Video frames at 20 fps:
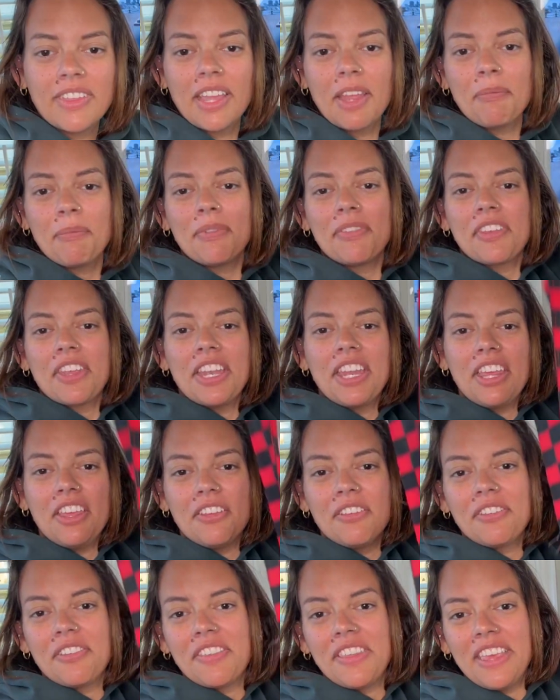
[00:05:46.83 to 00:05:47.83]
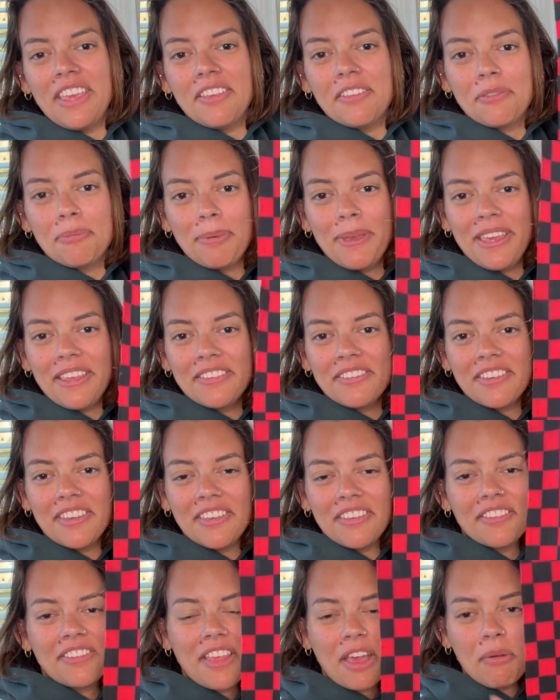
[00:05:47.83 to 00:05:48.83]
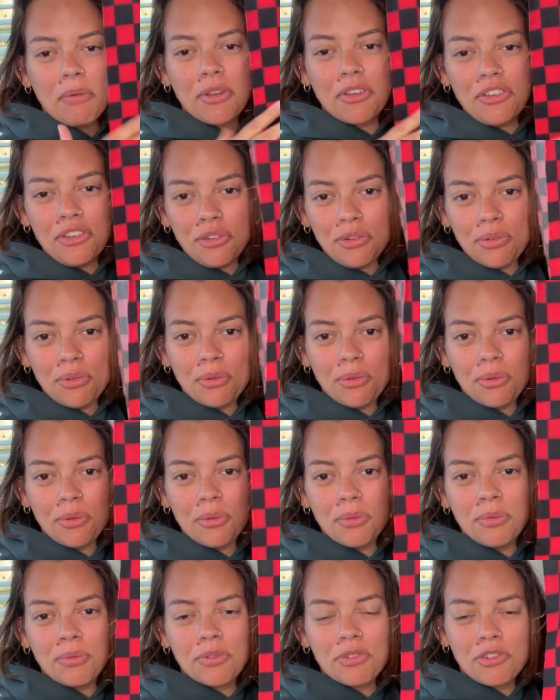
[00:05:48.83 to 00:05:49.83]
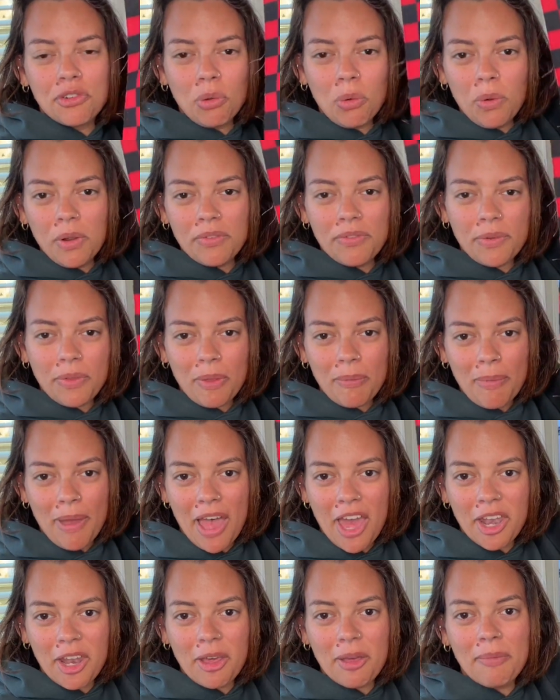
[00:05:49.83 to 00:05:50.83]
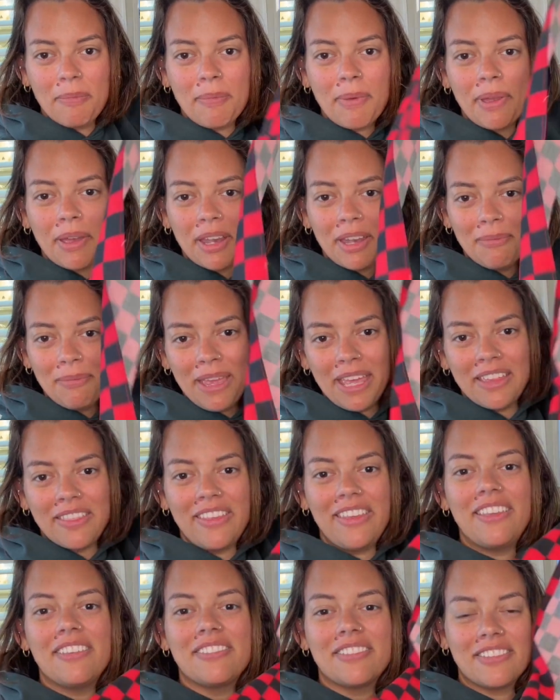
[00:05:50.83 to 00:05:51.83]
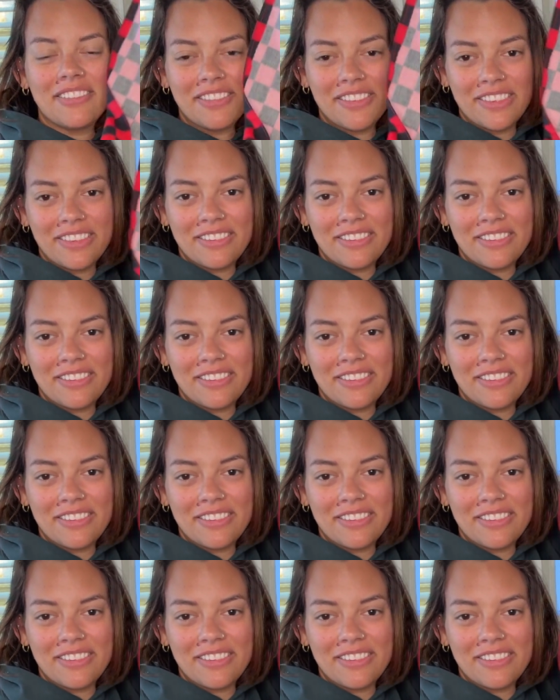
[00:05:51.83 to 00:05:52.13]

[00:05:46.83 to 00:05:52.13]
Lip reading: I'm just gonna use these pieces that were too short for the bottom. I'm gonna make these into the